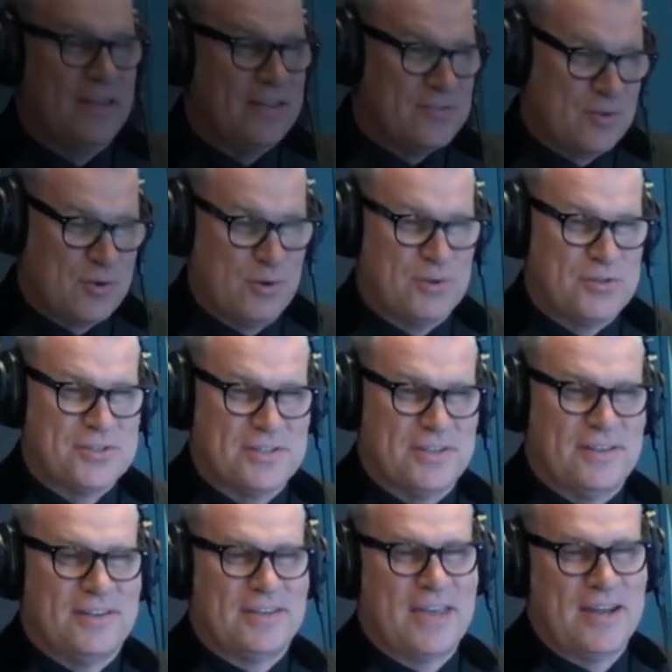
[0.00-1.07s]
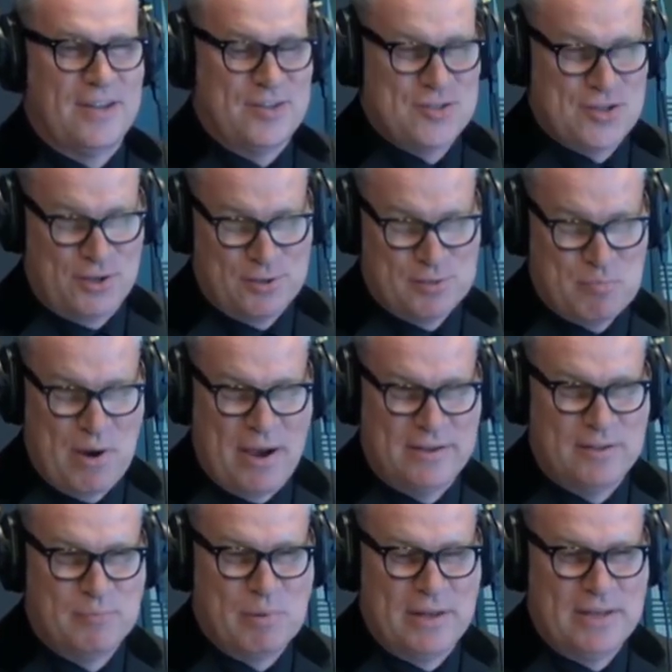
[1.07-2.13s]
is, of course, Kenneth Chuckles
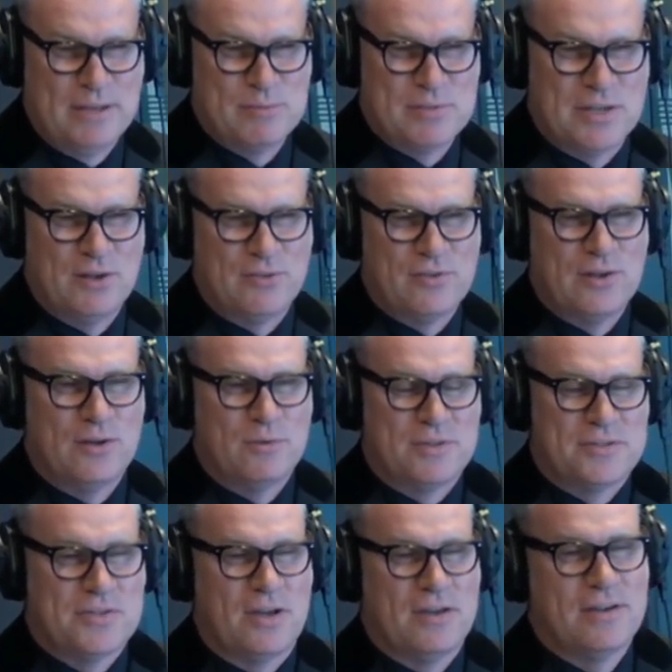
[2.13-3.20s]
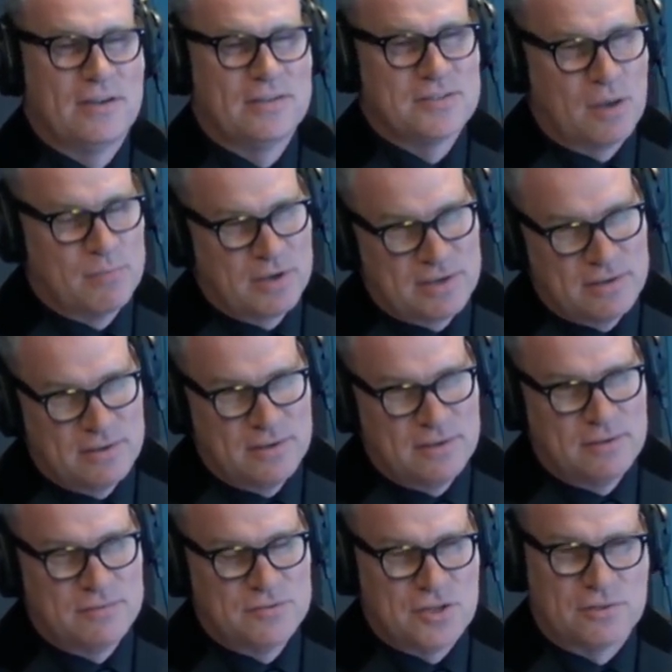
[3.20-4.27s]
Branagh playing himself, along with Simon
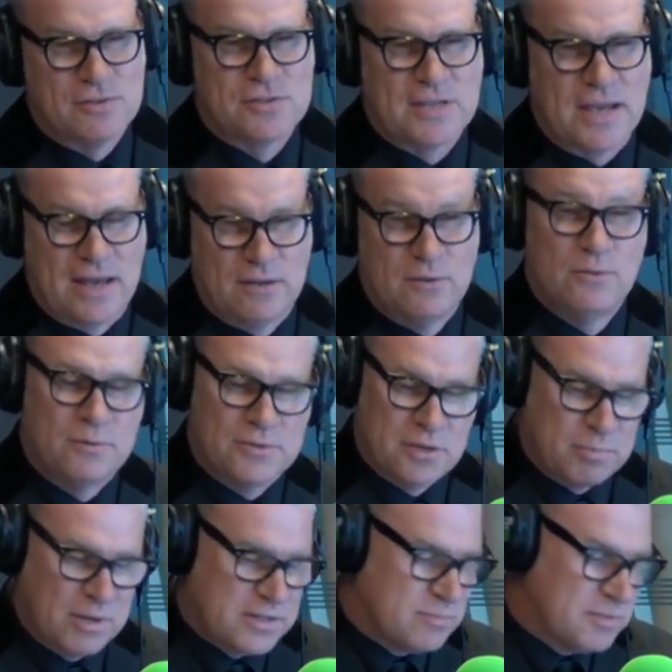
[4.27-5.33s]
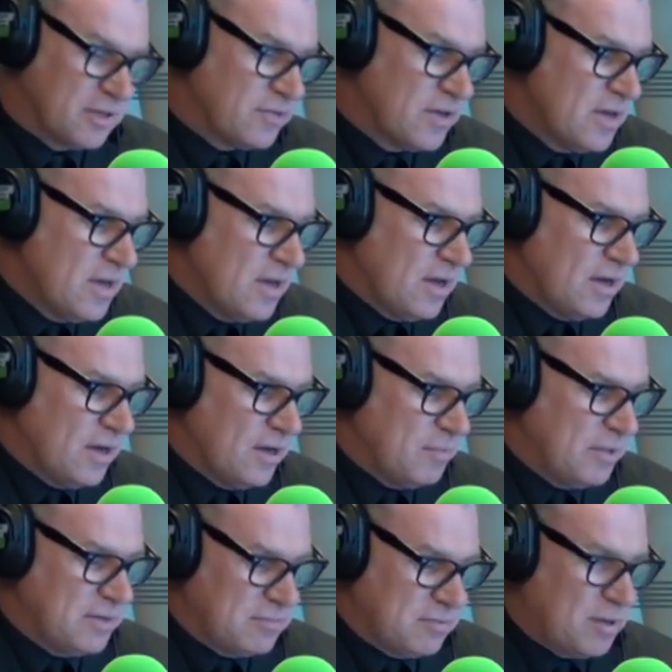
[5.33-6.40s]
Chuckles Callow, who also plays himself,
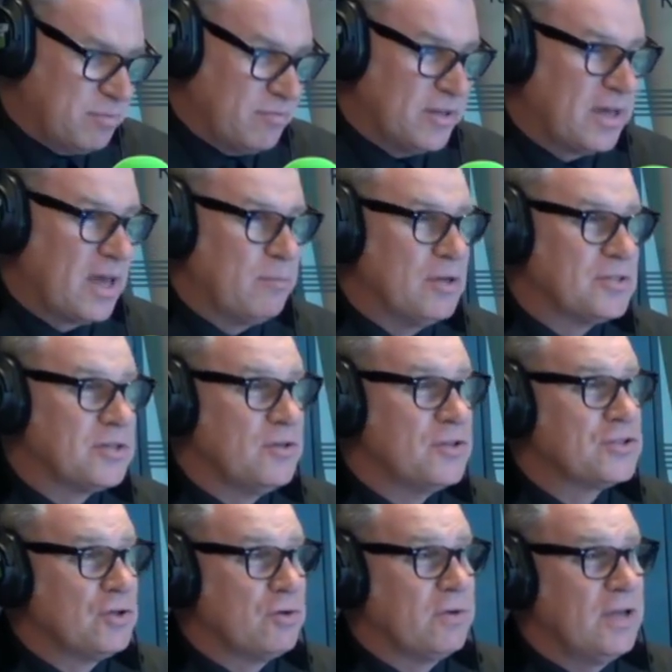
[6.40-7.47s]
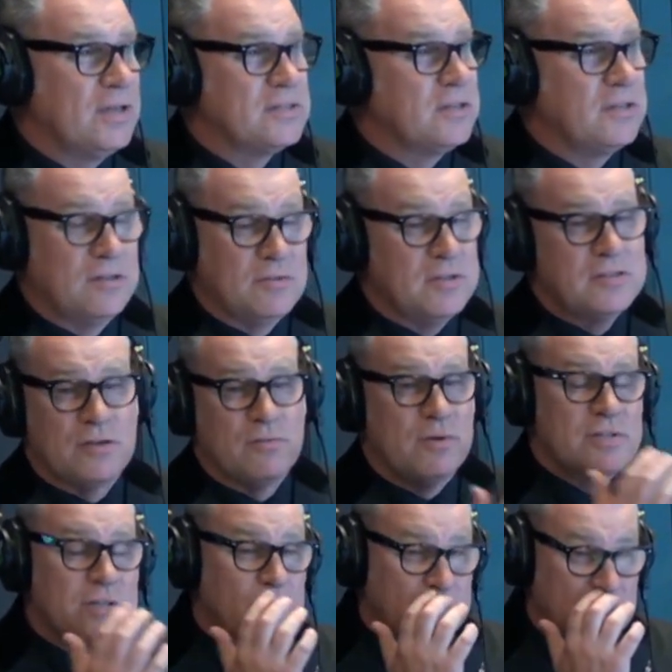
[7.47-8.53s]
and a couple of other cameos. So the story is his
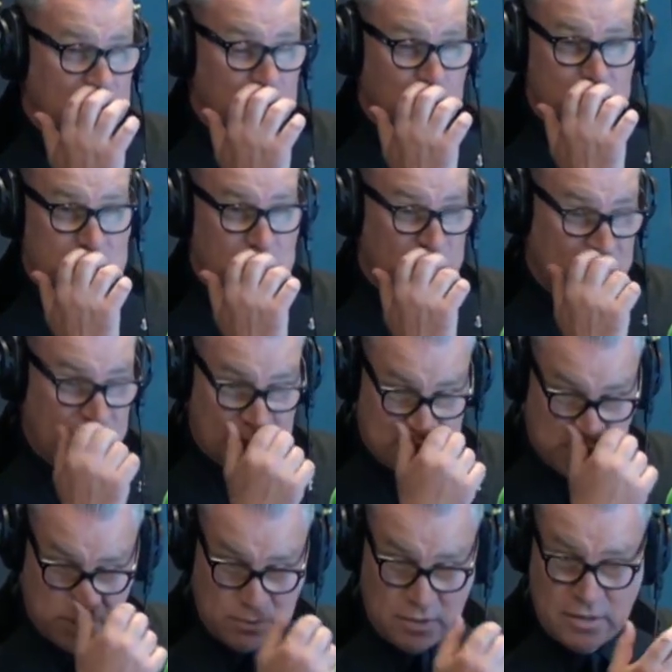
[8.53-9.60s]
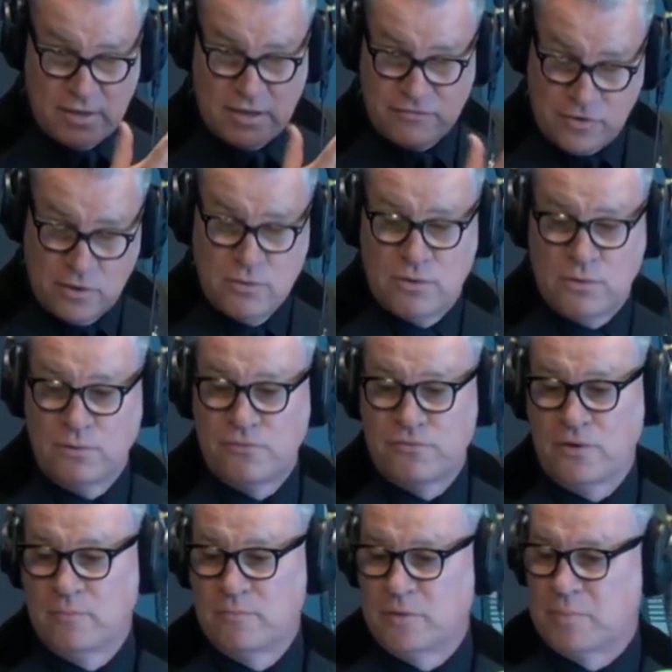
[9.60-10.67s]
career is completely washed up. Then he gets a phone call
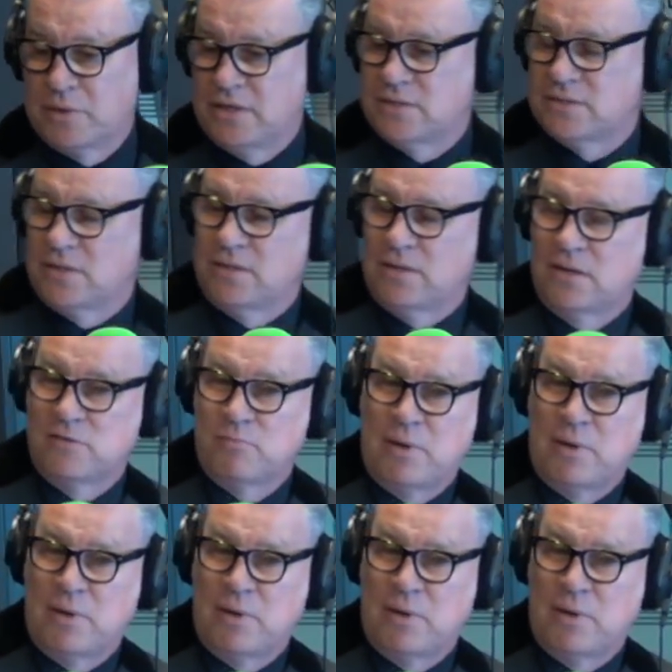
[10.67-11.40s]
from the police in the Isle of